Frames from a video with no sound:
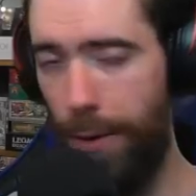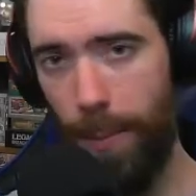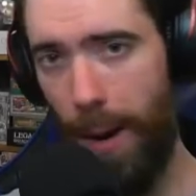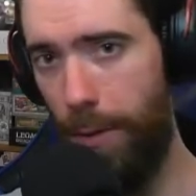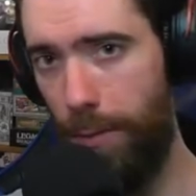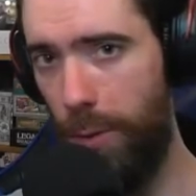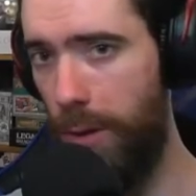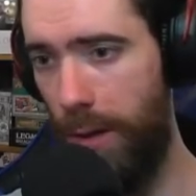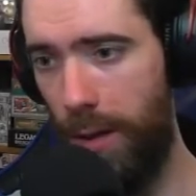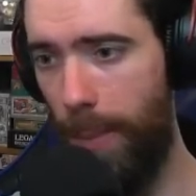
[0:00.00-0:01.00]
is about
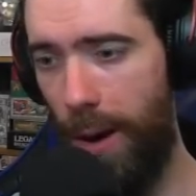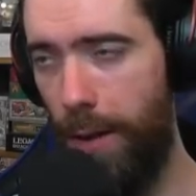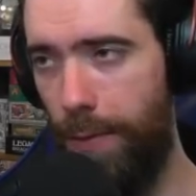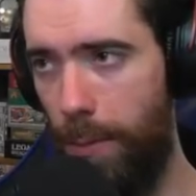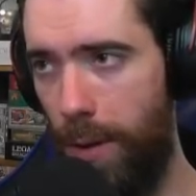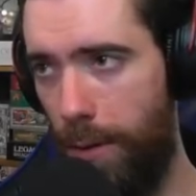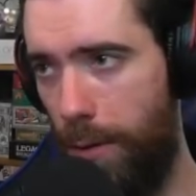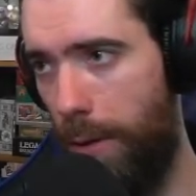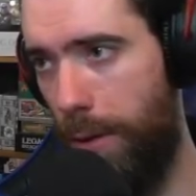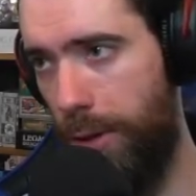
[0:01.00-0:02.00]
even, because
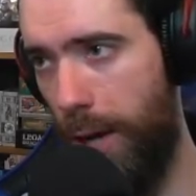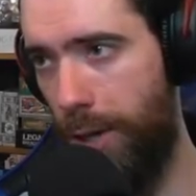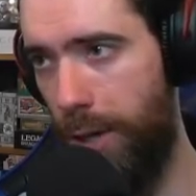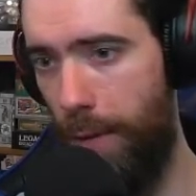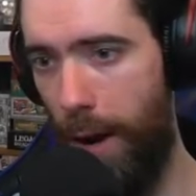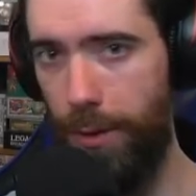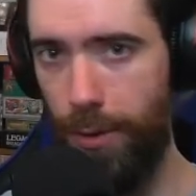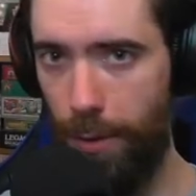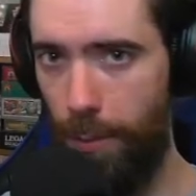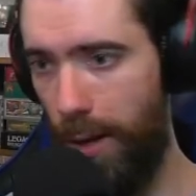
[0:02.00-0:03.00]
you're either in Shang-Chi range
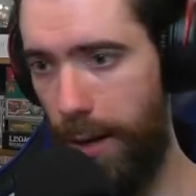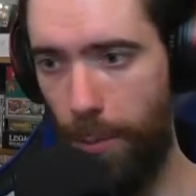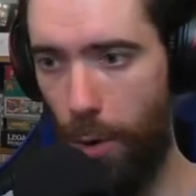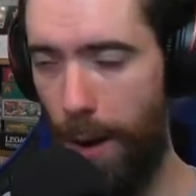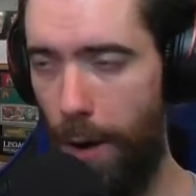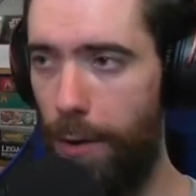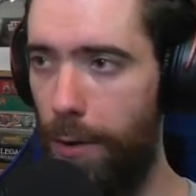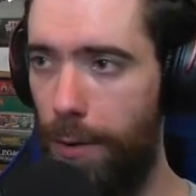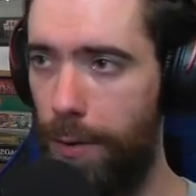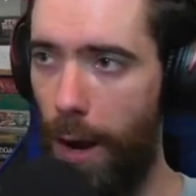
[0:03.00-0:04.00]
or you're lending more power to
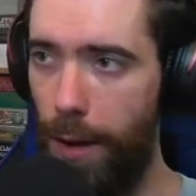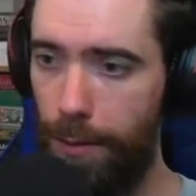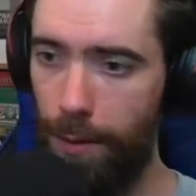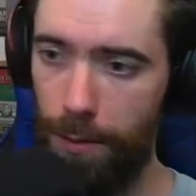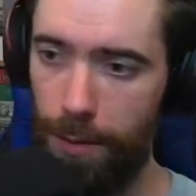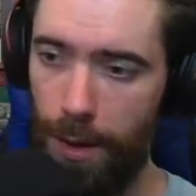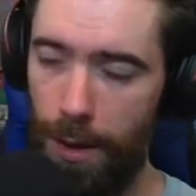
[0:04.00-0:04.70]
your side. So